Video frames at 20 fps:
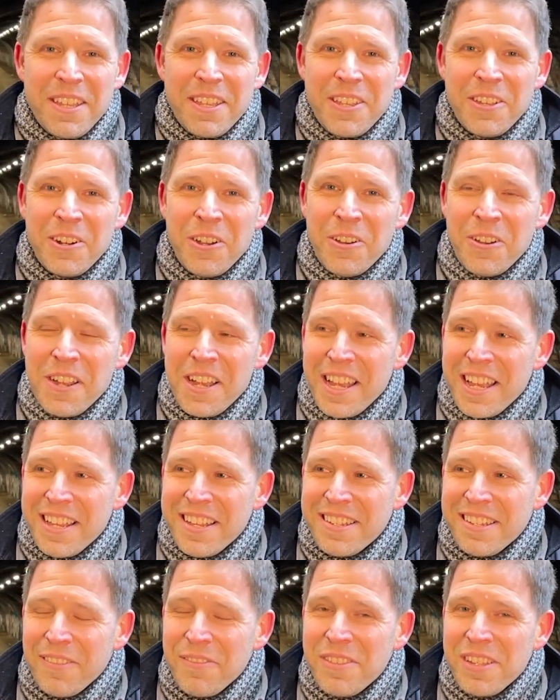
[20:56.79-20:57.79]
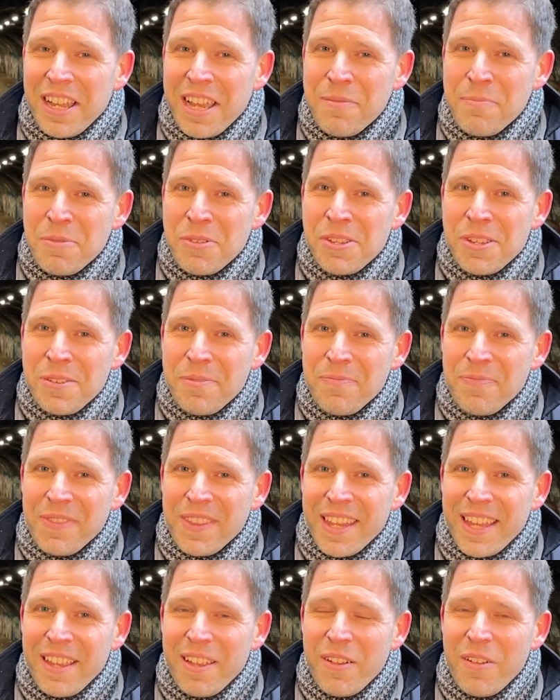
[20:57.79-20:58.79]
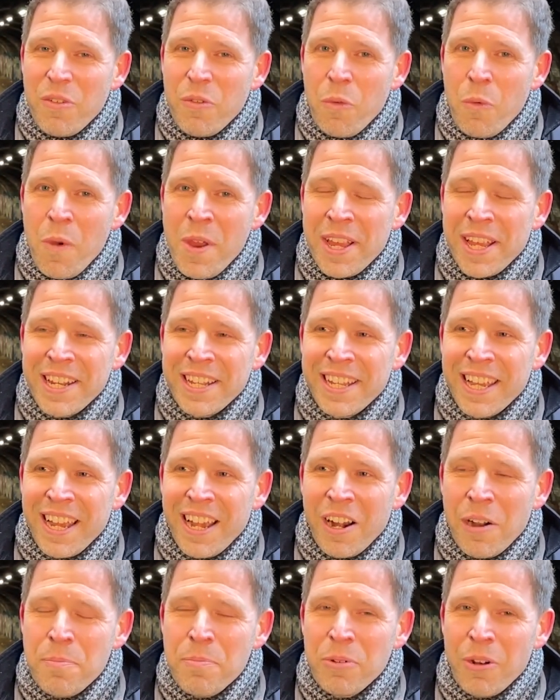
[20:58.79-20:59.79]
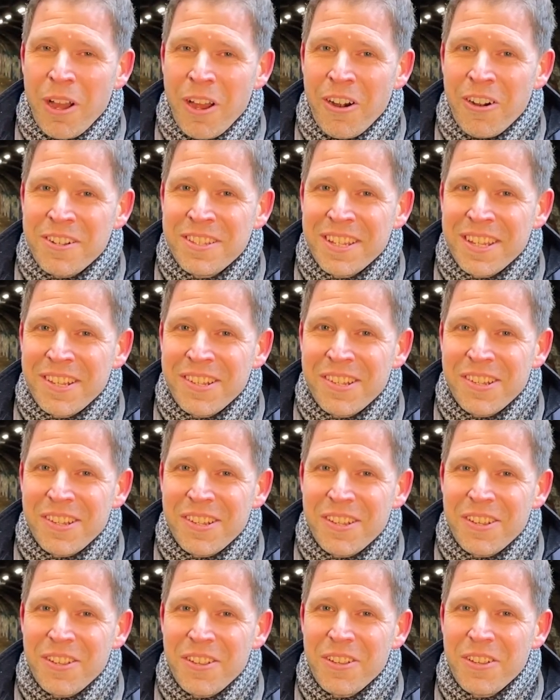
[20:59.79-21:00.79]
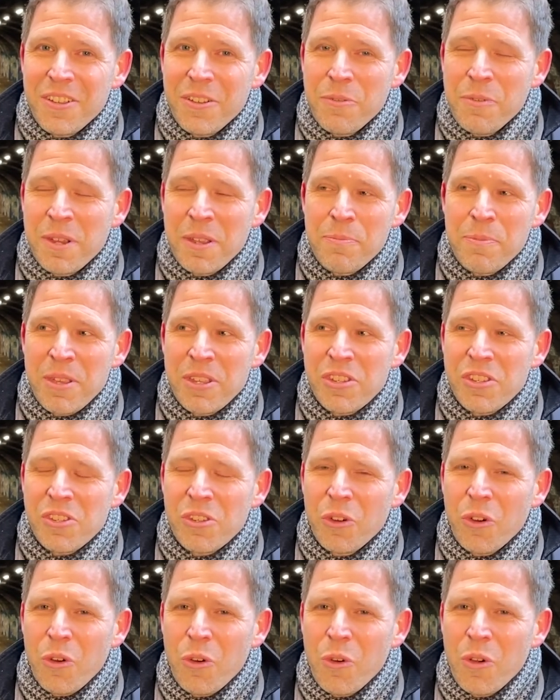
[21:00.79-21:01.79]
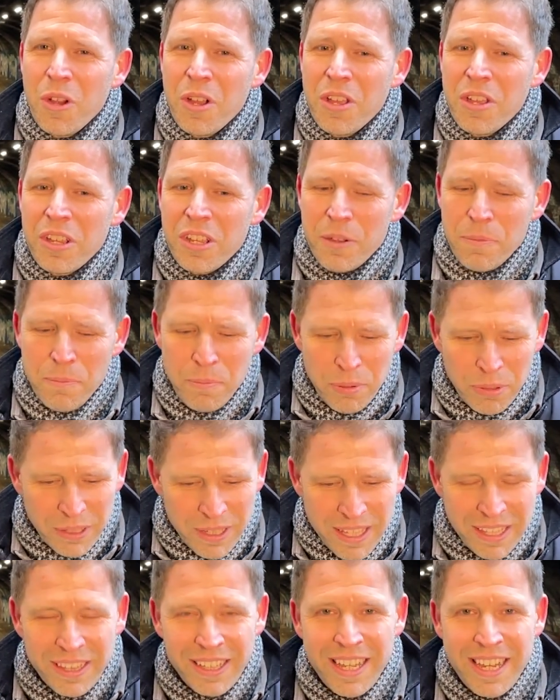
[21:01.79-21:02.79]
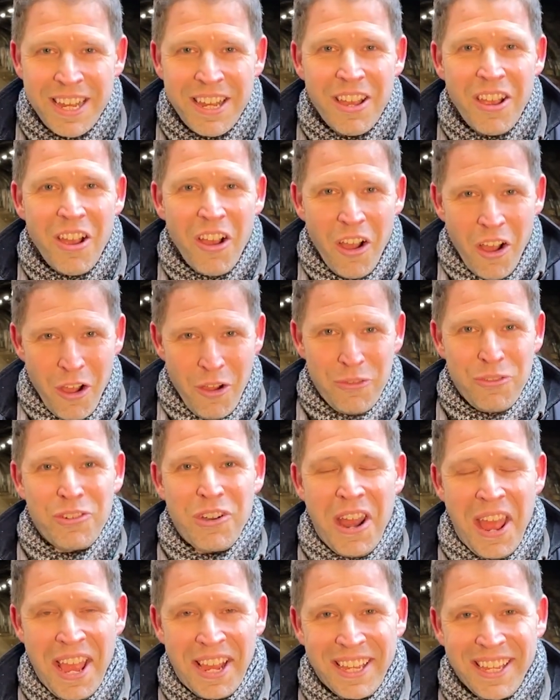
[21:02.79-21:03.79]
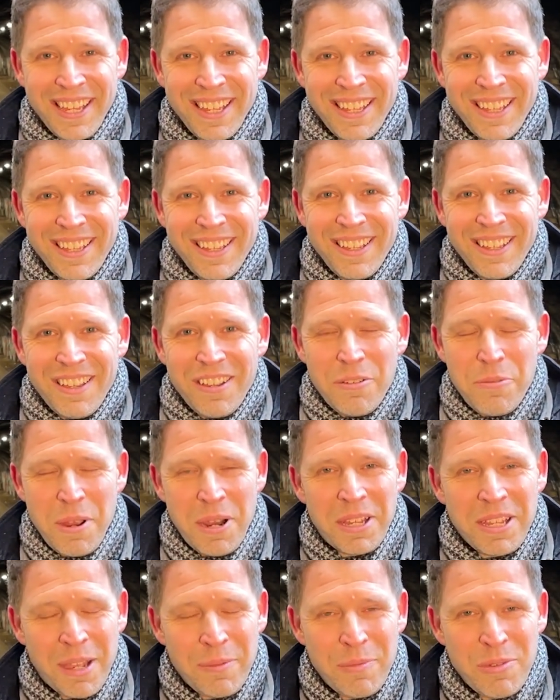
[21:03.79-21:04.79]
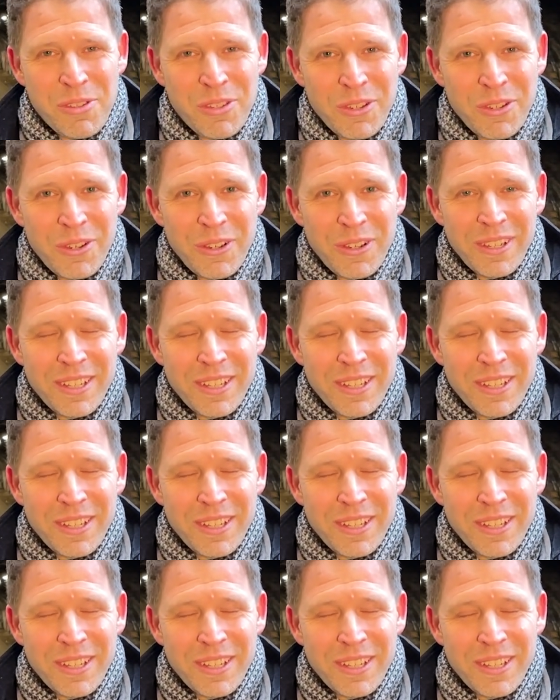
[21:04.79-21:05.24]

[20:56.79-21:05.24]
You know, sometimes we can get our priorities. We can be so completely off track when it comes to